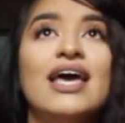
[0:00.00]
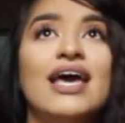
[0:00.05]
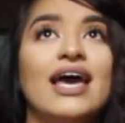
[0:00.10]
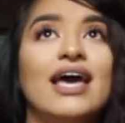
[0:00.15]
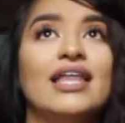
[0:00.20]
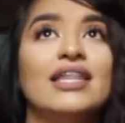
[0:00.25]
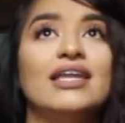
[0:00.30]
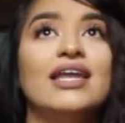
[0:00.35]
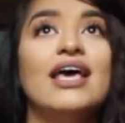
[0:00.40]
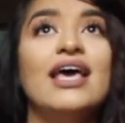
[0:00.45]

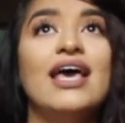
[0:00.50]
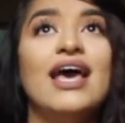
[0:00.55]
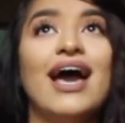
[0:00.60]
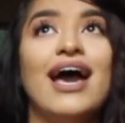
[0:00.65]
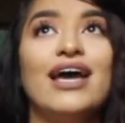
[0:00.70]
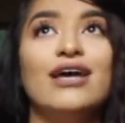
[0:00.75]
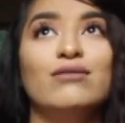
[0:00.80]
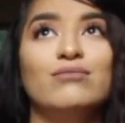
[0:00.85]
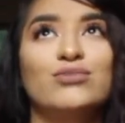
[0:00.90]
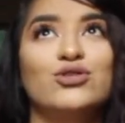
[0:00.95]
and
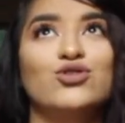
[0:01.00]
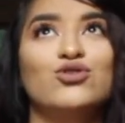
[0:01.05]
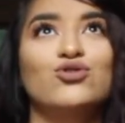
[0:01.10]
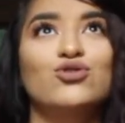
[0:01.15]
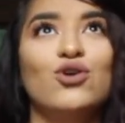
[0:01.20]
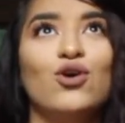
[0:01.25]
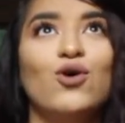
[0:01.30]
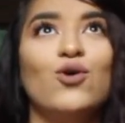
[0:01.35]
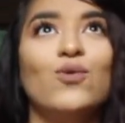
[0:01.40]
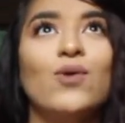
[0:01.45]
I am
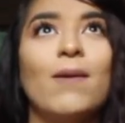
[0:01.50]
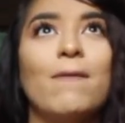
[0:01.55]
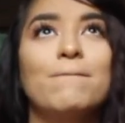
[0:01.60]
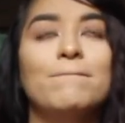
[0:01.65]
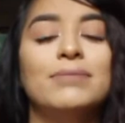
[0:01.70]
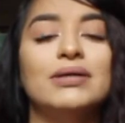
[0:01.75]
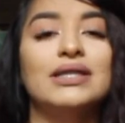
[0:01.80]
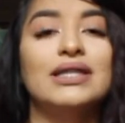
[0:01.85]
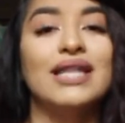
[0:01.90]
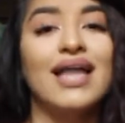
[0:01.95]
so
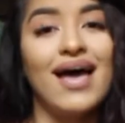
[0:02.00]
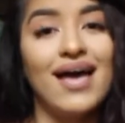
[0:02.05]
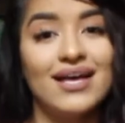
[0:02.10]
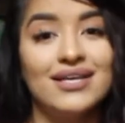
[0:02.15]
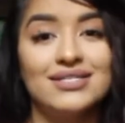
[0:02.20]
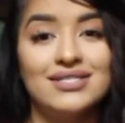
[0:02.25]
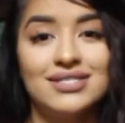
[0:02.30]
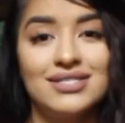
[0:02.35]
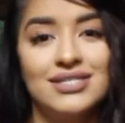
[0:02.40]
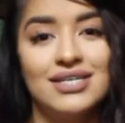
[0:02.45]

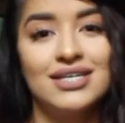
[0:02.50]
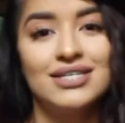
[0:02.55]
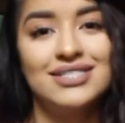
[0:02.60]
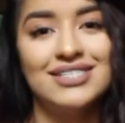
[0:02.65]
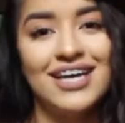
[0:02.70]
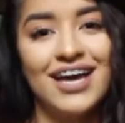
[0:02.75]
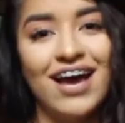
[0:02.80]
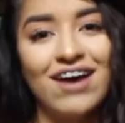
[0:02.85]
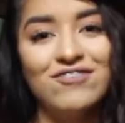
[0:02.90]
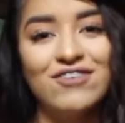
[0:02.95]
blessed
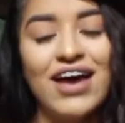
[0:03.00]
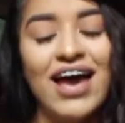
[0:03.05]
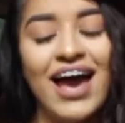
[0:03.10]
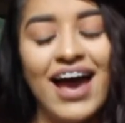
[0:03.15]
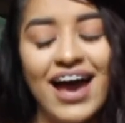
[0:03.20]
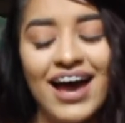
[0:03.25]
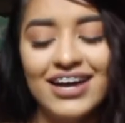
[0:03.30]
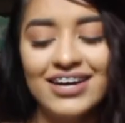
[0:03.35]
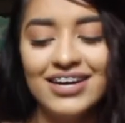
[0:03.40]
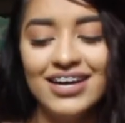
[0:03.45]
to have
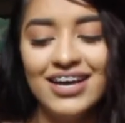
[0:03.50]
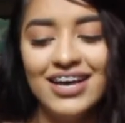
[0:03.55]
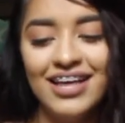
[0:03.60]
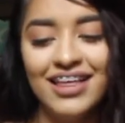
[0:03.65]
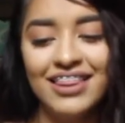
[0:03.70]
had